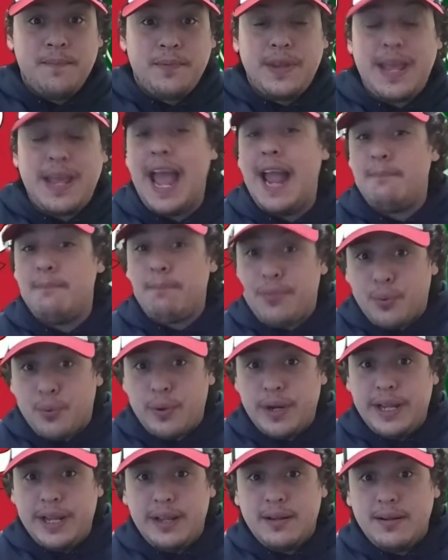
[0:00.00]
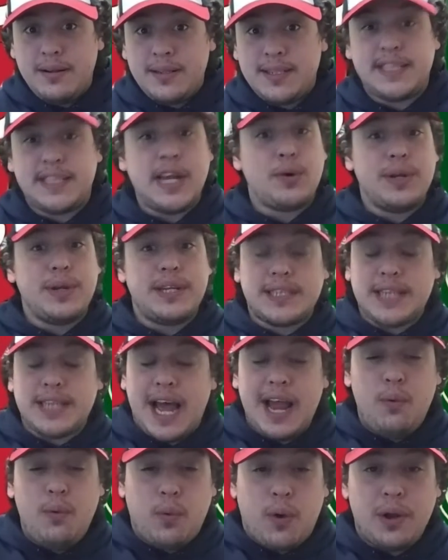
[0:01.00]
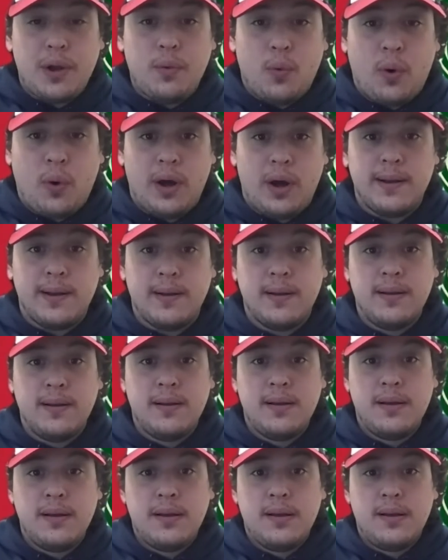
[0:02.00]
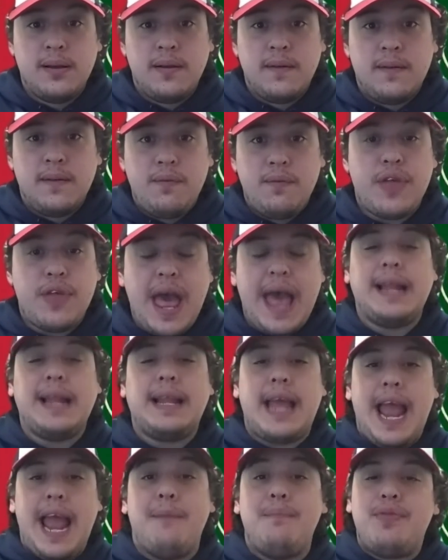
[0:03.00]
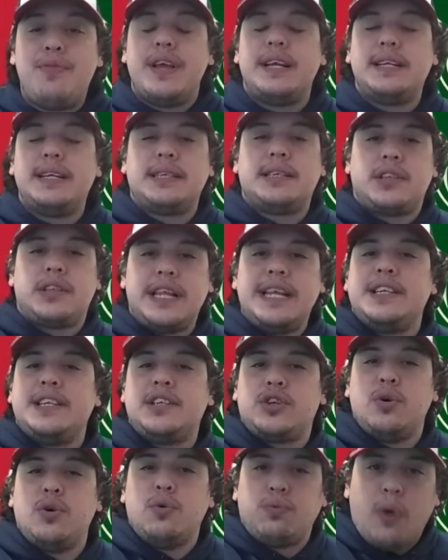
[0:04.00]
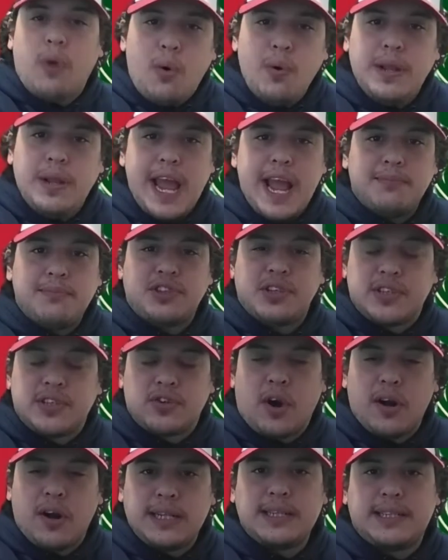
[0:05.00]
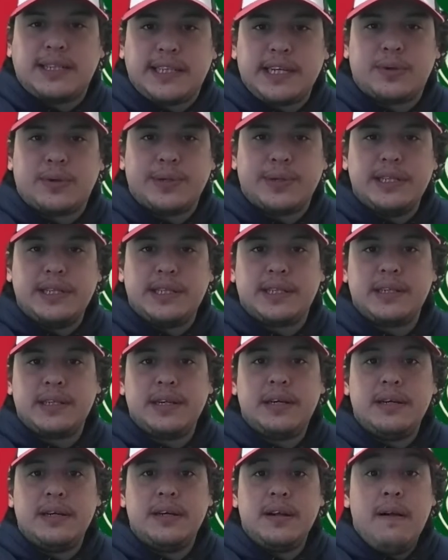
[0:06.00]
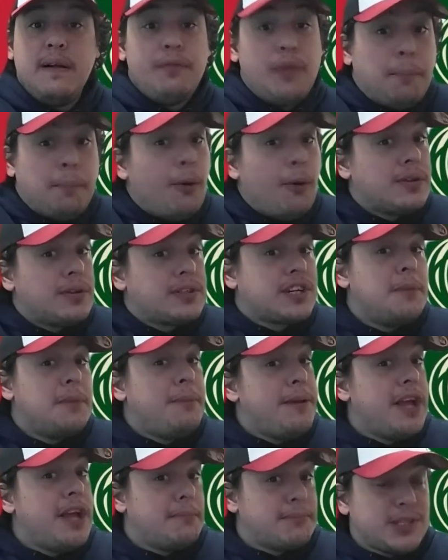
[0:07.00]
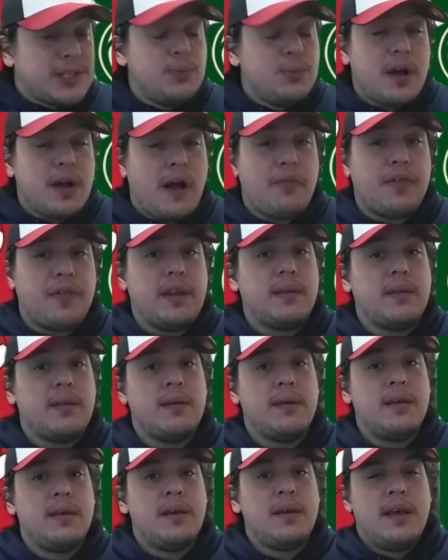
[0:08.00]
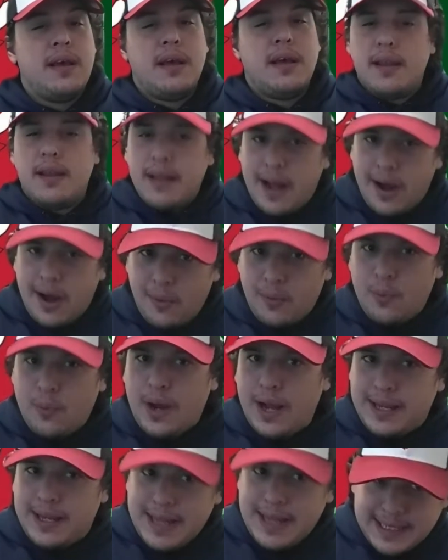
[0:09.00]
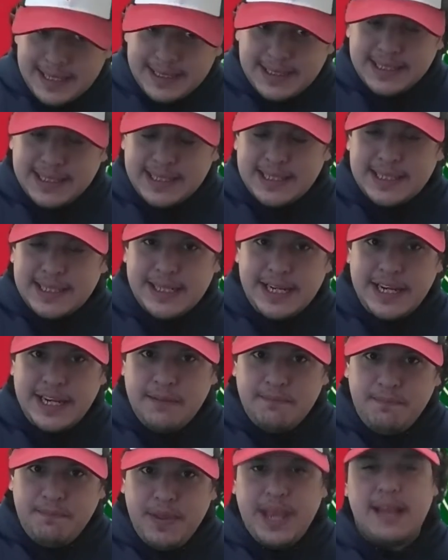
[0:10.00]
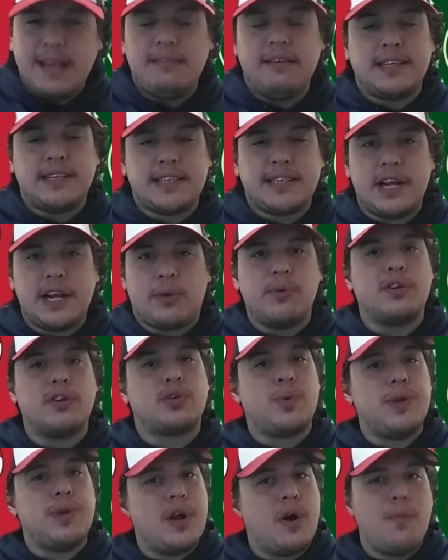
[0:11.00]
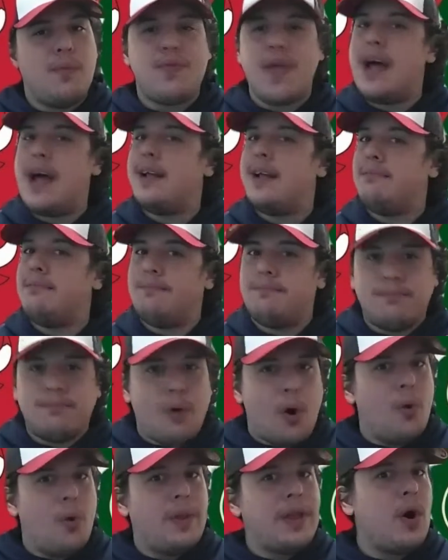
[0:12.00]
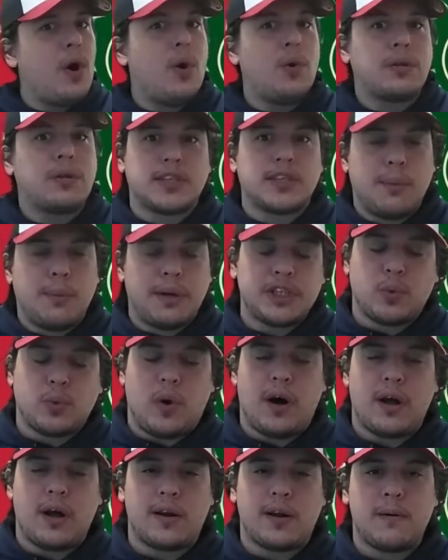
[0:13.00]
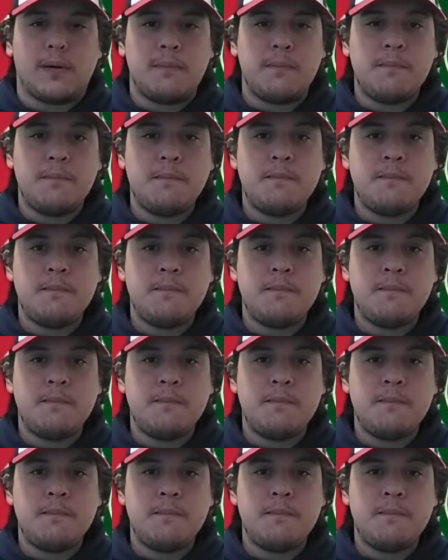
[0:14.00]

Game 3, series tied 1-1. That game, these 2 road games to start this series, the Bulls could be up 2-0. Now, against this team, in these scenarios, we know that only holds so much water.